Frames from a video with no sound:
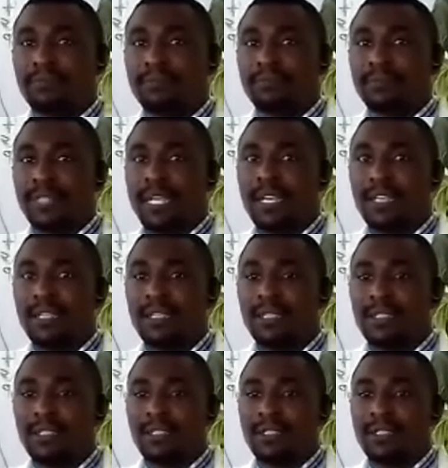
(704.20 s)
Yeah,
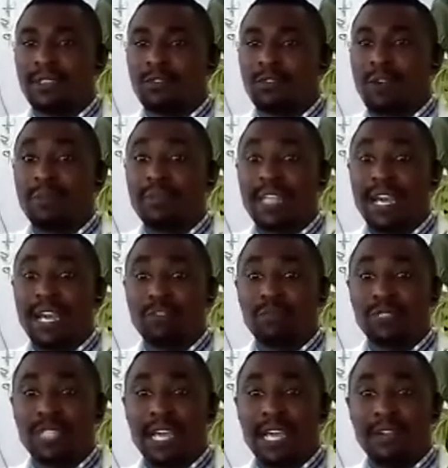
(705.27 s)
from
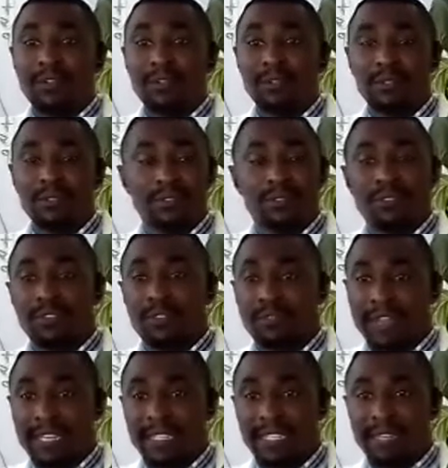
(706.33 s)
Mutaro, you'll
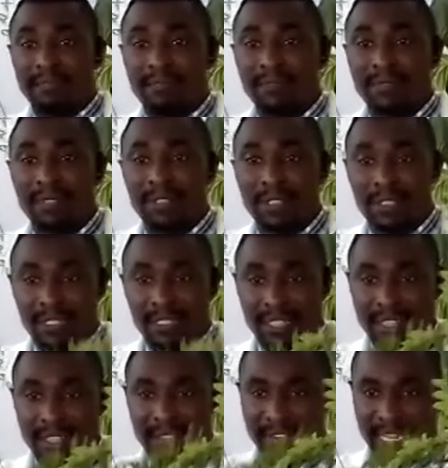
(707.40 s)
find them. These are the
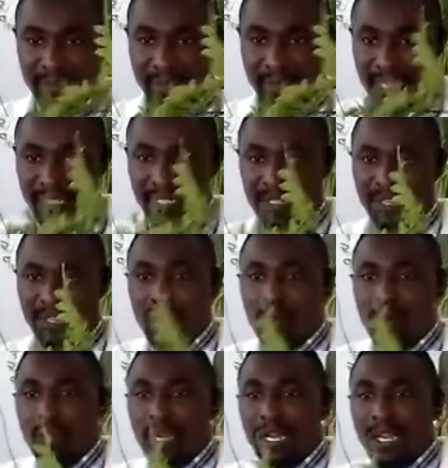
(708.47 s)
fan plants.
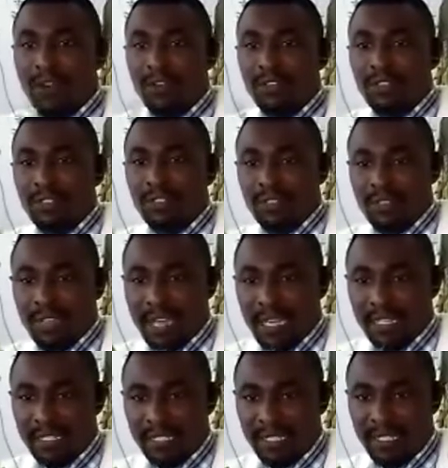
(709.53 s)
Walk around and
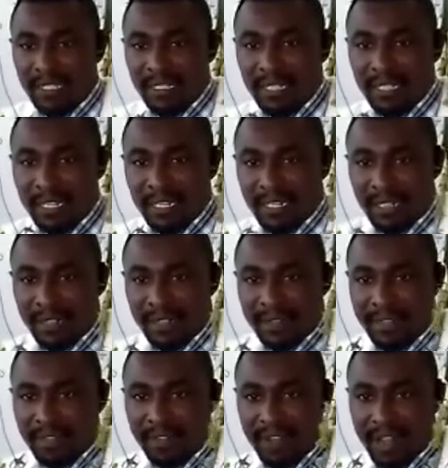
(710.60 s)
see the
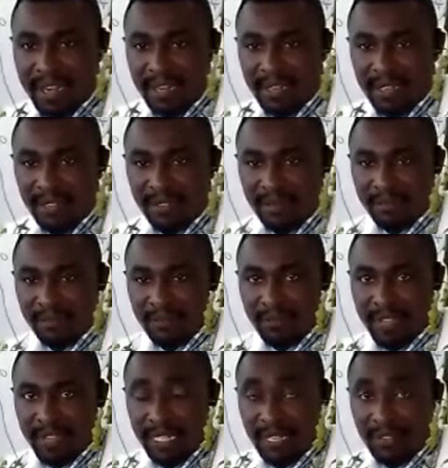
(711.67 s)
fan.
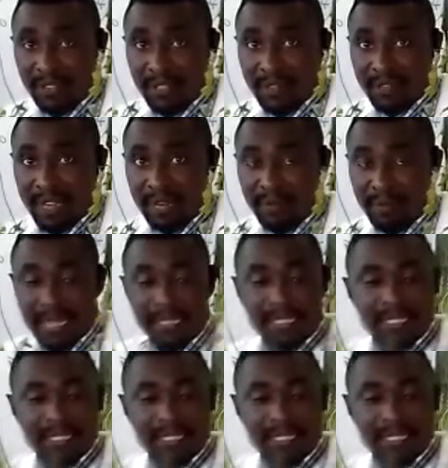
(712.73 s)
Find out the fan plant.